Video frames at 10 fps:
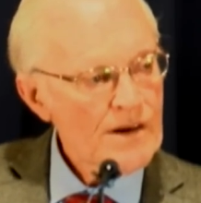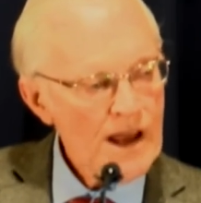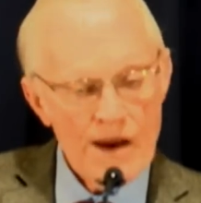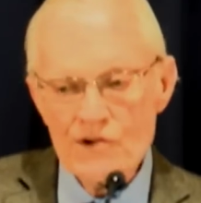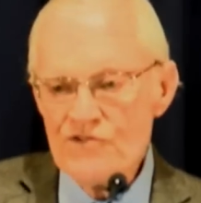
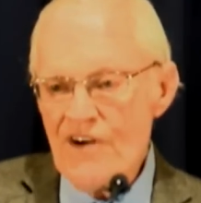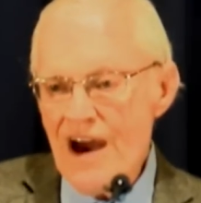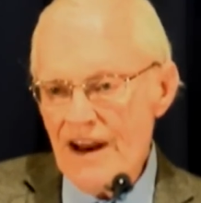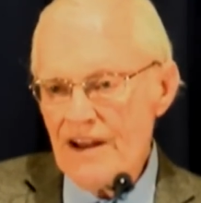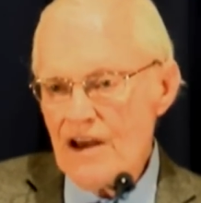He was
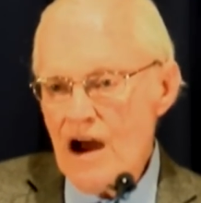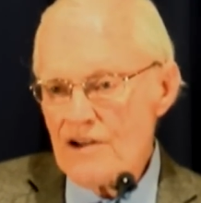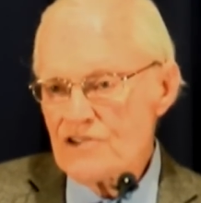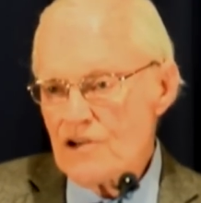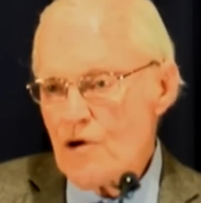fighting
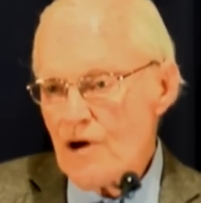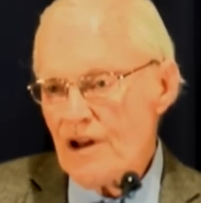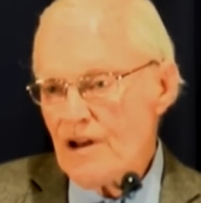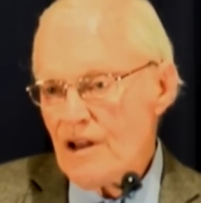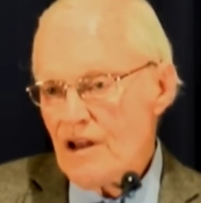God's
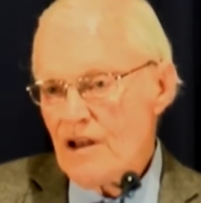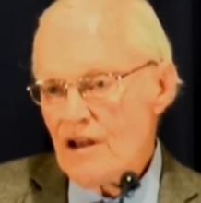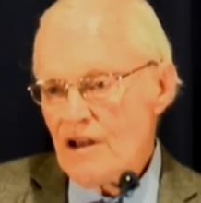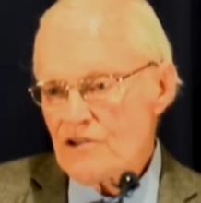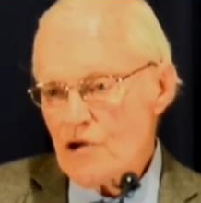anointed.
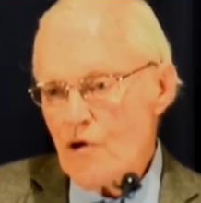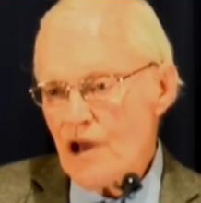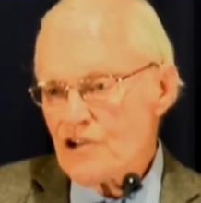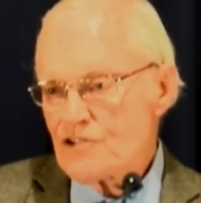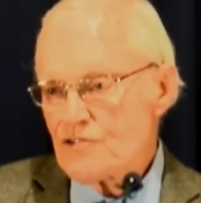So
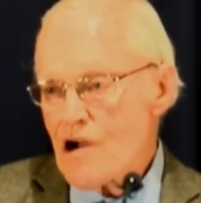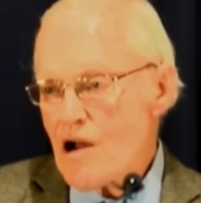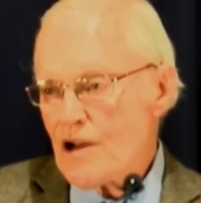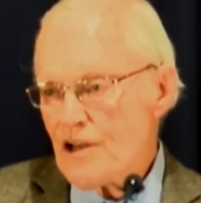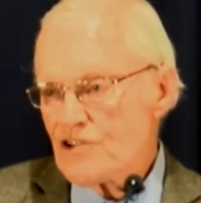his,
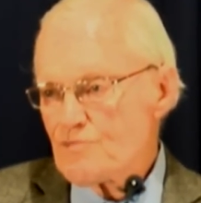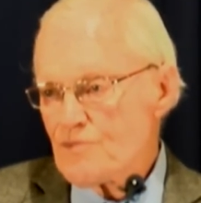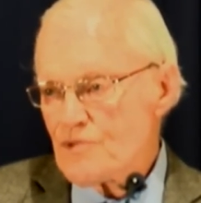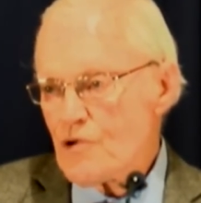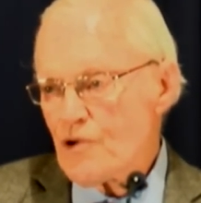his
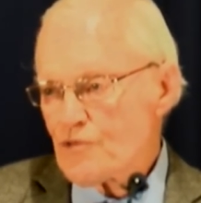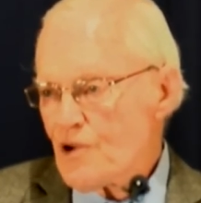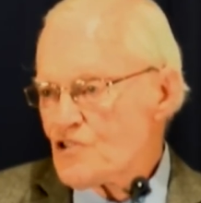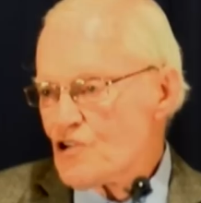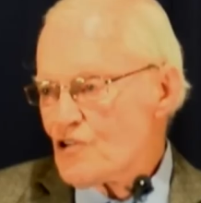two or
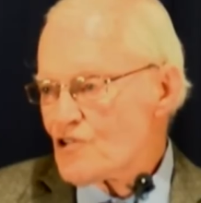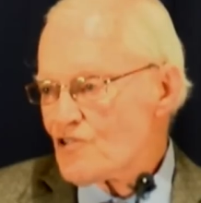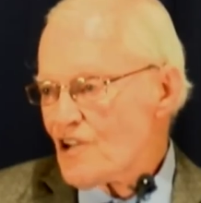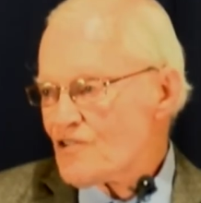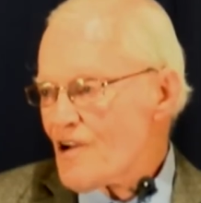three
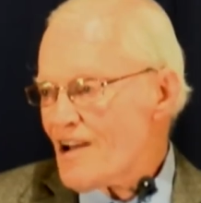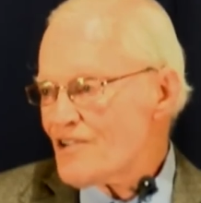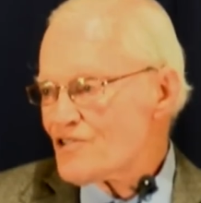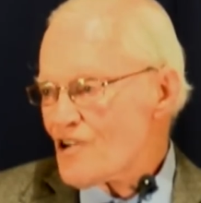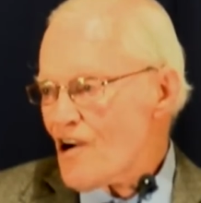churches he tried
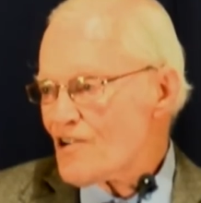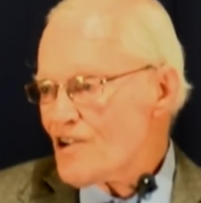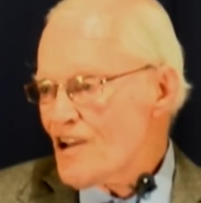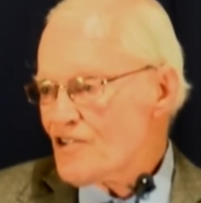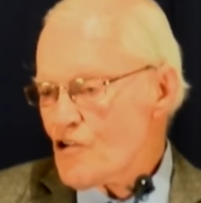to
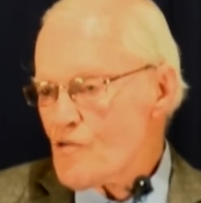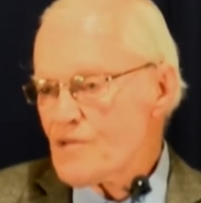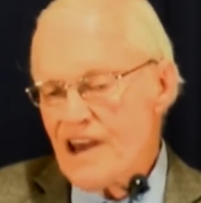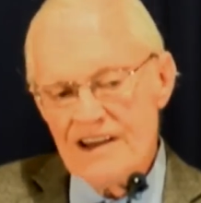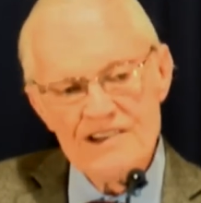start, two of
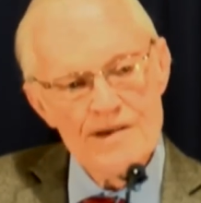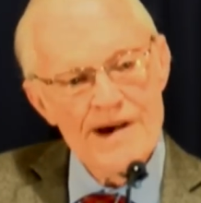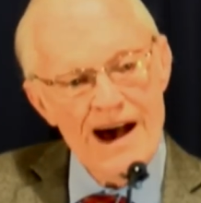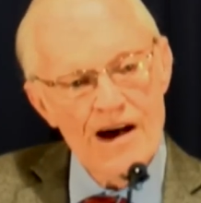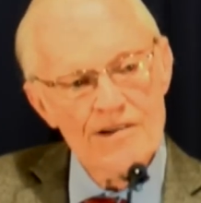them kicked him
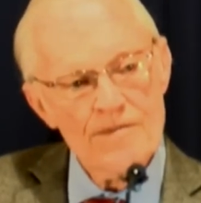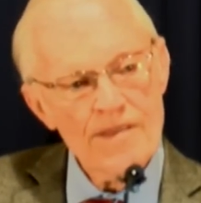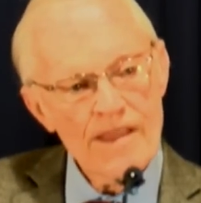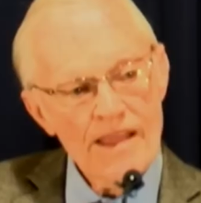out